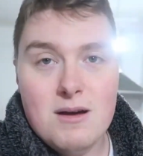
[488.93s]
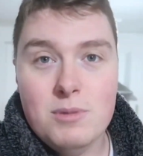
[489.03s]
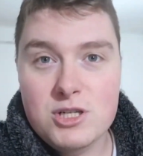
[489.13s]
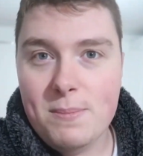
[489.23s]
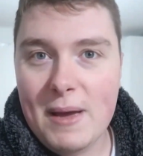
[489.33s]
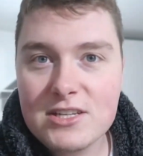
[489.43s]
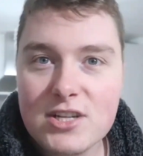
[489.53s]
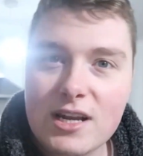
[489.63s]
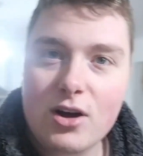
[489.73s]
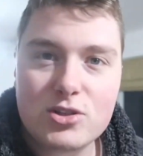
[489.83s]
but she
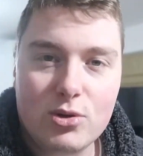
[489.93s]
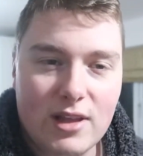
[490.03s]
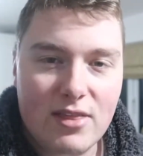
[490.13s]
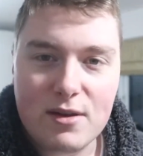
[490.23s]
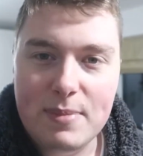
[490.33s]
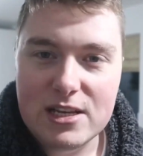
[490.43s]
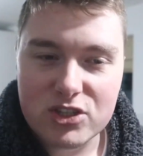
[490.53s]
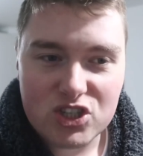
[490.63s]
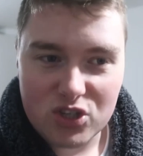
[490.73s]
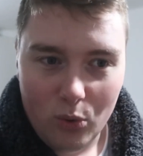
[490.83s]
basically got told that they'd been
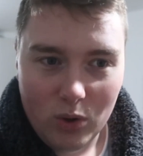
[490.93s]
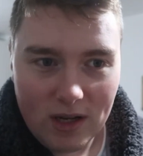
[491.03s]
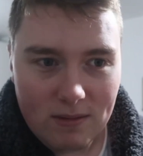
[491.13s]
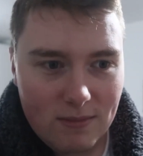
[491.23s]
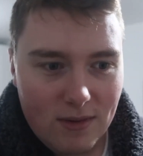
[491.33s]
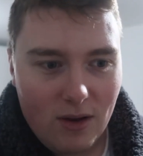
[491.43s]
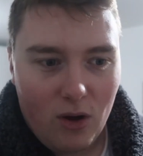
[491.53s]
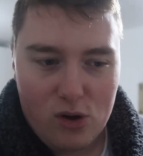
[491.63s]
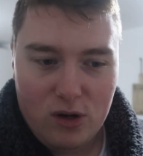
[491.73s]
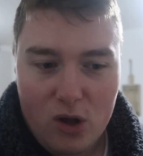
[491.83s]
stolen
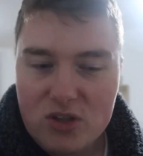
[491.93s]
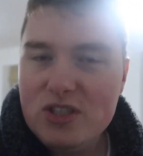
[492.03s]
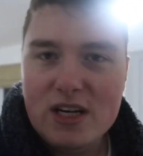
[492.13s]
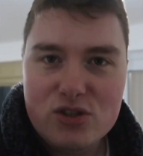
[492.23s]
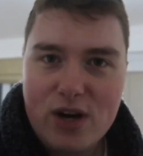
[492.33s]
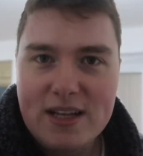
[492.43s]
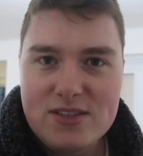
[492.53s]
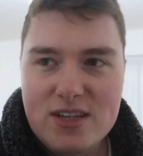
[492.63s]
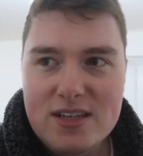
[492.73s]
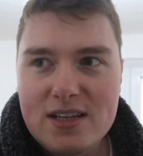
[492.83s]
or lost in
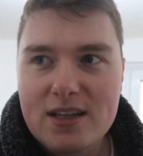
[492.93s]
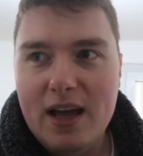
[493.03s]
transit.